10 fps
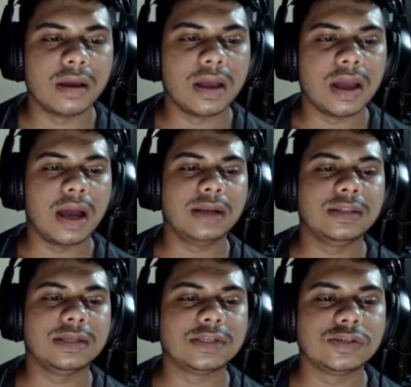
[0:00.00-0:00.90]
and
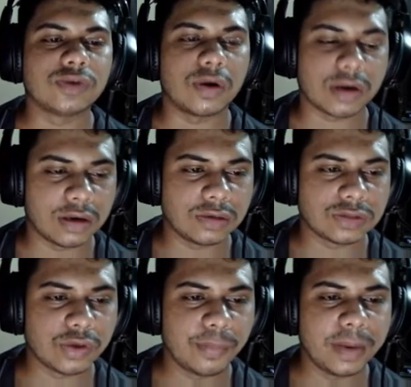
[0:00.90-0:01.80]
this is shortcut.
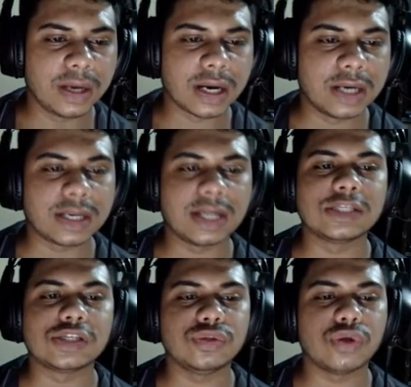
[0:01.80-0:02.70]
So bin
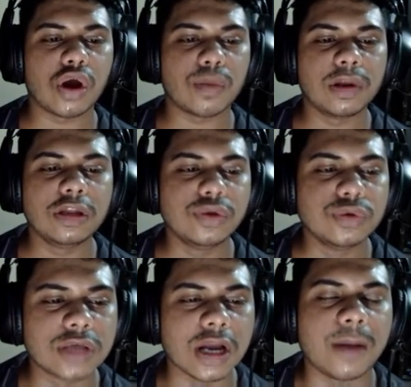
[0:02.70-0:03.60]
contains normal
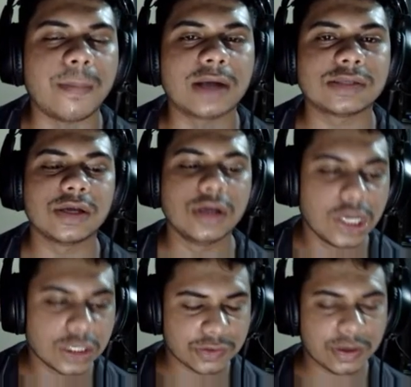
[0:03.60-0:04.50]
user commands.
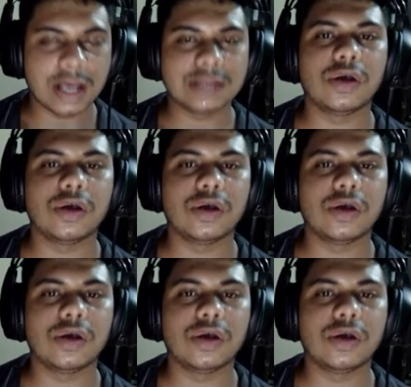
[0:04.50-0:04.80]
So as I